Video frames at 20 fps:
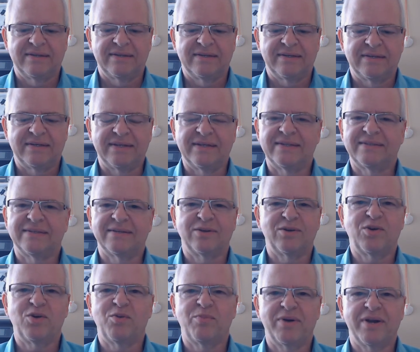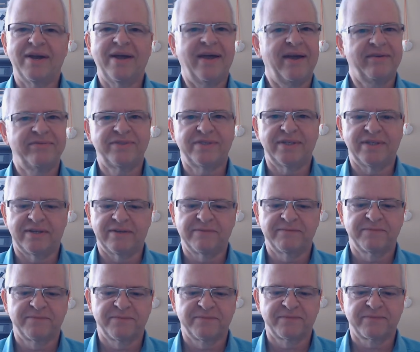And I said, oh, but I have seen.
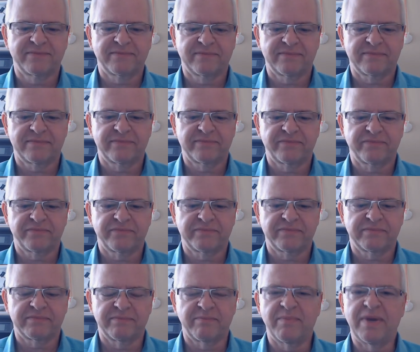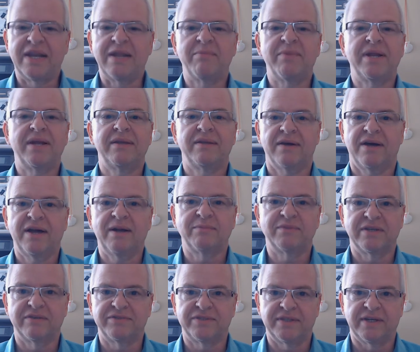Many, many times
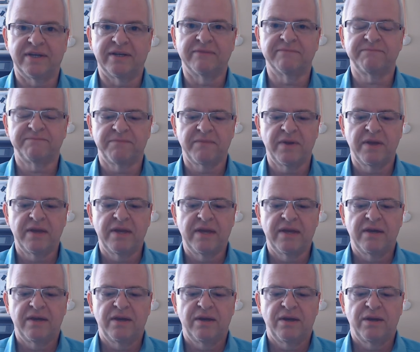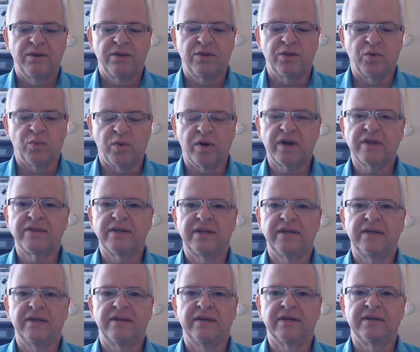I've seen the work that
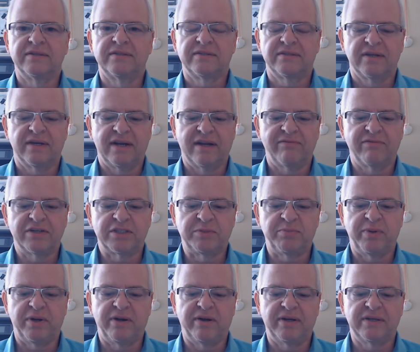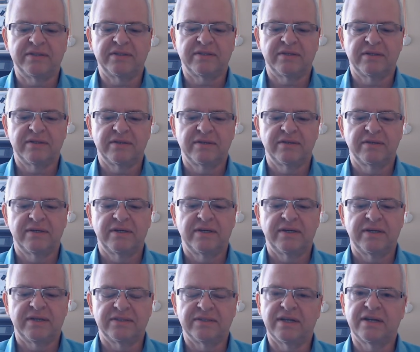he does, and I've experienced
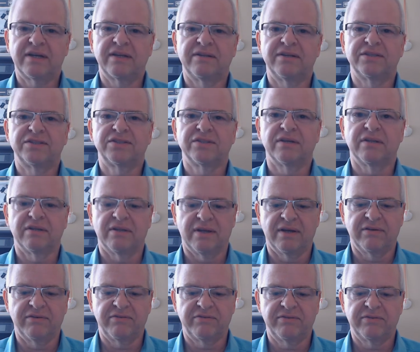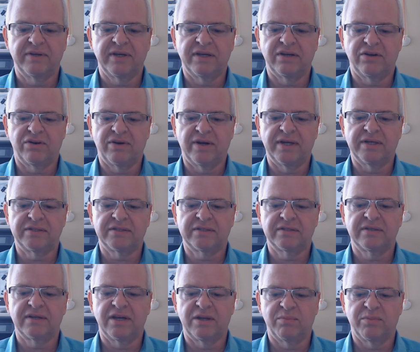his unconditional love and
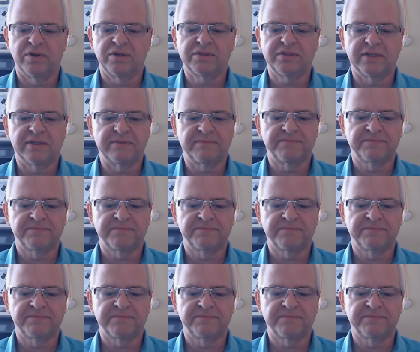grace and mercy.